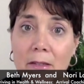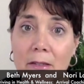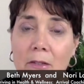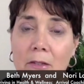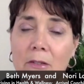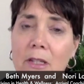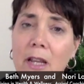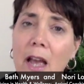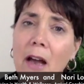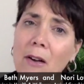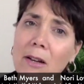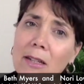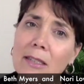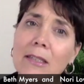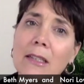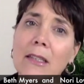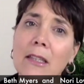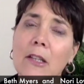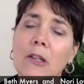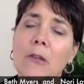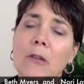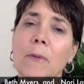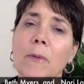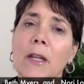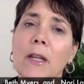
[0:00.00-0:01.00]
So tell us a
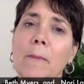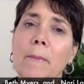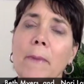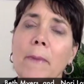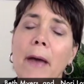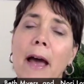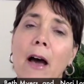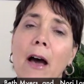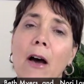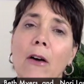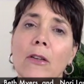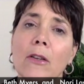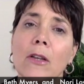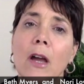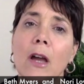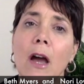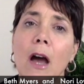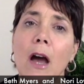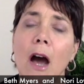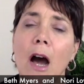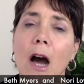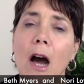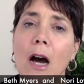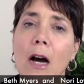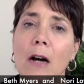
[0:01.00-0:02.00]
little bit about
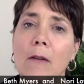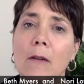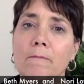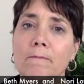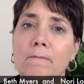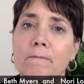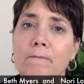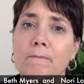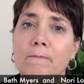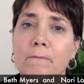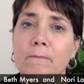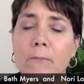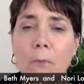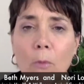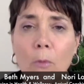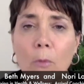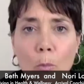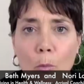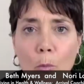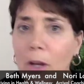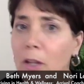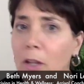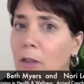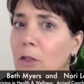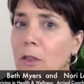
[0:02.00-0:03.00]
um,
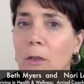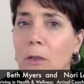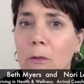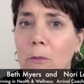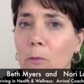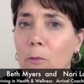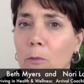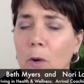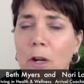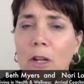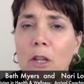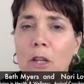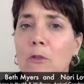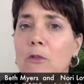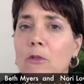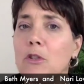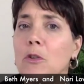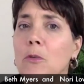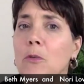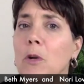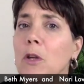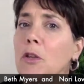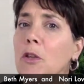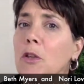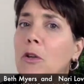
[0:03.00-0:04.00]
what what you do
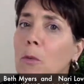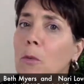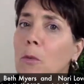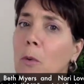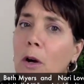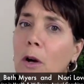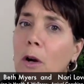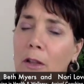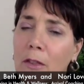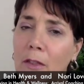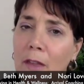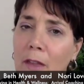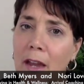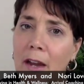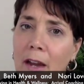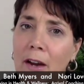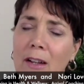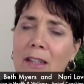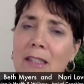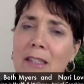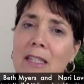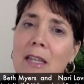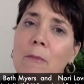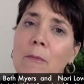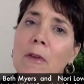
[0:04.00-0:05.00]
with your work there
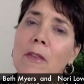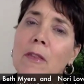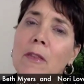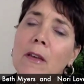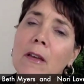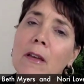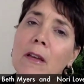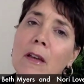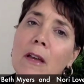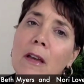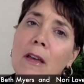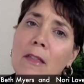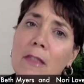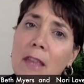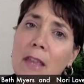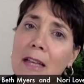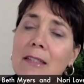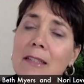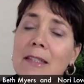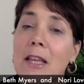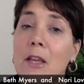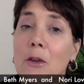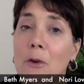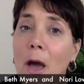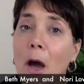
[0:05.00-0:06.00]
and some of the things
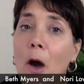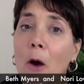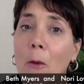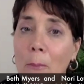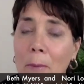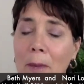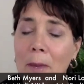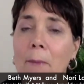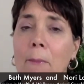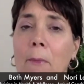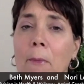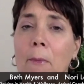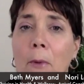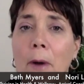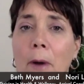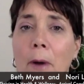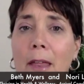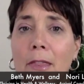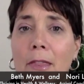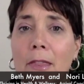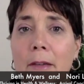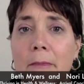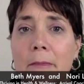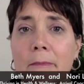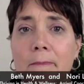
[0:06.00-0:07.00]
that you help people
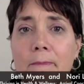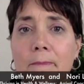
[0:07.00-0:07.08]
with.